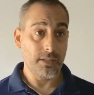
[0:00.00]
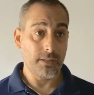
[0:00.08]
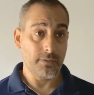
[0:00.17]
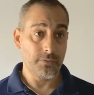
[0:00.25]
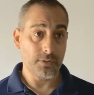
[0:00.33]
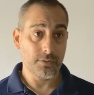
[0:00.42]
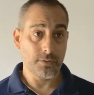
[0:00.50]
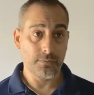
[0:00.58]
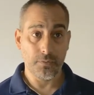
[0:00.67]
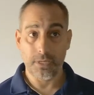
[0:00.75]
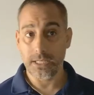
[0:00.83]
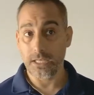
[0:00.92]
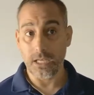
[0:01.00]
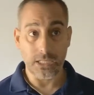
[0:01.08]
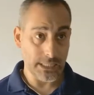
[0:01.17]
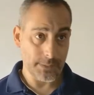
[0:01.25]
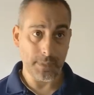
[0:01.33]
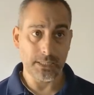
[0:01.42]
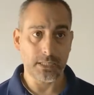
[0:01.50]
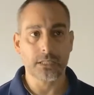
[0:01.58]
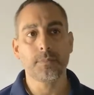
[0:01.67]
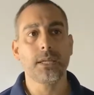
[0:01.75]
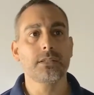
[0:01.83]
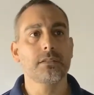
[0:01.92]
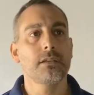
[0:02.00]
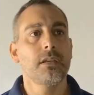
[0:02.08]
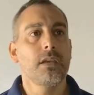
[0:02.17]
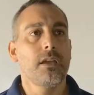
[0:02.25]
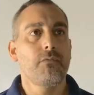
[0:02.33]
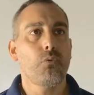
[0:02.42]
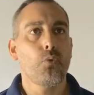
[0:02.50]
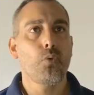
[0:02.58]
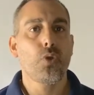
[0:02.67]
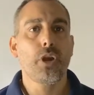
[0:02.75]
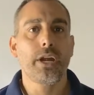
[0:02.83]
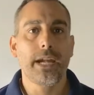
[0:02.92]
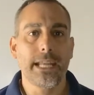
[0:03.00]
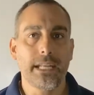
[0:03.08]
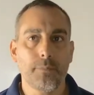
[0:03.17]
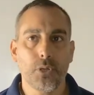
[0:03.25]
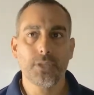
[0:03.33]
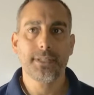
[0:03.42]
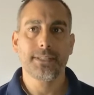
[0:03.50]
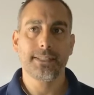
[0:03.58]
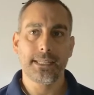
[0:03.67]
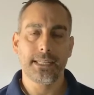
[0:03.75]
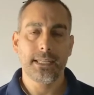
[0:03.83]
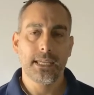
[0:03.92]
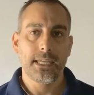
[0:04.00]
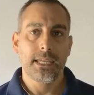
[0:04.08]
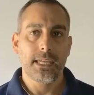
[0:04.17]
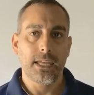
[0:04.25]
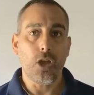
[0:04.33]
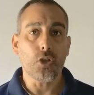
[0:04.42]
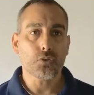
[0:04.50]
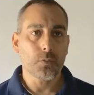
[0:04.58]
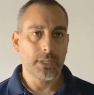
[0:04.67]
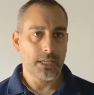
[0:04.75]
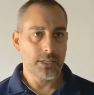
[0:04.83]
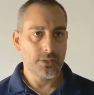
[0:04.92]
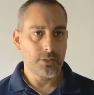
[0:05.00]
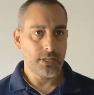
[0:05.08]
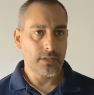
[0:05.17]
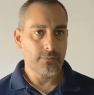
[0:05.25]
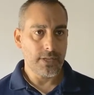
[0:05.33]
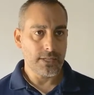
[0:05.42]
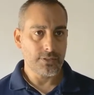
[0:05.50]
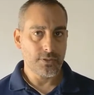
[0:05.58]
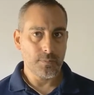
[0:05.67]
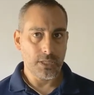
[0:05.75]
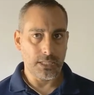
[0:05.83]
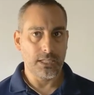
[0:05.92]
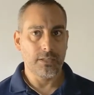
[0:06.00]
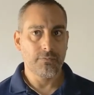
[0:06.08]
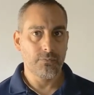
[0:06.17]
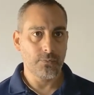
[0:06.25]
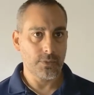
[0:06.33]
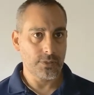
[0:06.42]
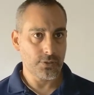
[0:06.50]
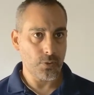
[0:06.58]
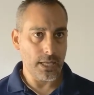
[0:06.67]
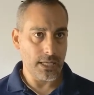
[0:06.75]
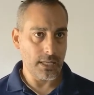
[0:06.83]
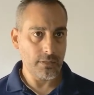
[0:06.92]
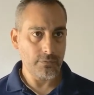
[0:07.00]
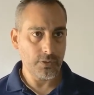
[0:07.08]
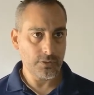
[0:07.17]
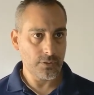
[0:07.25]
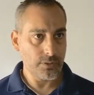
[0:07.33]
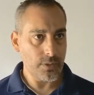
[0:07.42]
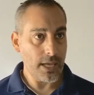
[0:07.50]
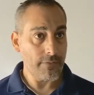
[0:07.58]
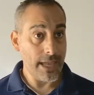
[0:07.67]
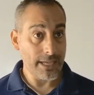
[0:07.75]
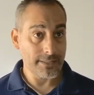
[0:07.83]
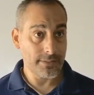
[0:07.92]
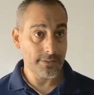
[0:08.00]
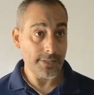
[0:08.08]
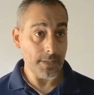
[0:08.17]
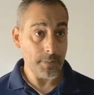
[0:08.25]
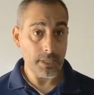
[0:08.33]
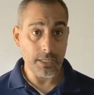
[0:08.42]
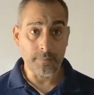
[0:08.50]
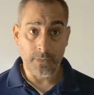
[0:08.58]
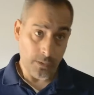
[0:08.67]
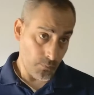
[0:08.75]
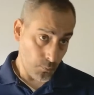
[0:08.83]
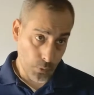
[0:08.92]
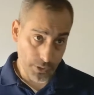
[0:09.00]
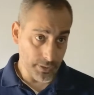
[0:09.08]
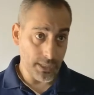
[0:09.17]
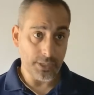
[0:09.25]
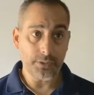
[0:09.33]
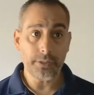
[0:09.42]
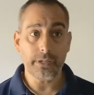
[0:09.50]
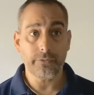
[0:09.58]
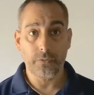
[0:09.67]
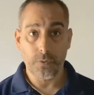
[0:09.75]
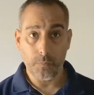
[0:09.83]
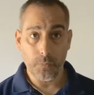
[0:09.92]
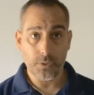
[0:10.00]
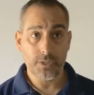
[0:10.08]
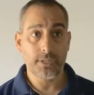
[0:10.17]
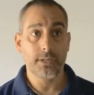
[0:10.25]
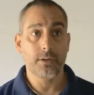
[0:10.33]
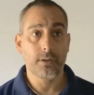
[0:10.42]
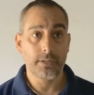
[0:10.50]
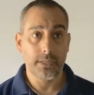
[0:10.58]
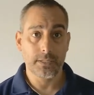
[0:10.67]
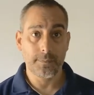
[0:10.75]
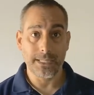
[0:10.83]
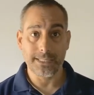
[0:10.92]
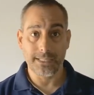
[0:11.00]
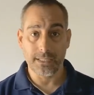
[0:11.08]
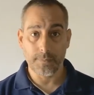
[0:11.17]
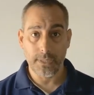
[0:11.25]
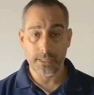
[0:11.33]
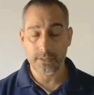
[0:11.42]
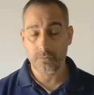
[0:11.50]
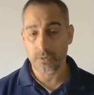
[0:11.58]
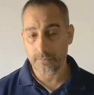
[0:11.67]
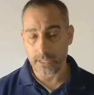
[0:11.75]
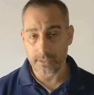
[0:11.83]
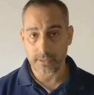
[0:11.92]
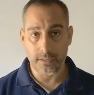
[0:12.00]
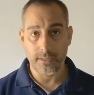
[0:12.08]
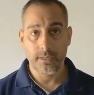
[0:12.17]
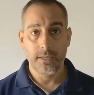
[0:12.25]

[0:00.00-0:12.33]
the future for any unexpected expense, for an emergency, also because you can invest your money so that in the future you have access to that money. Whether or not you need it for an emergency or an unexpected expense, well, that's a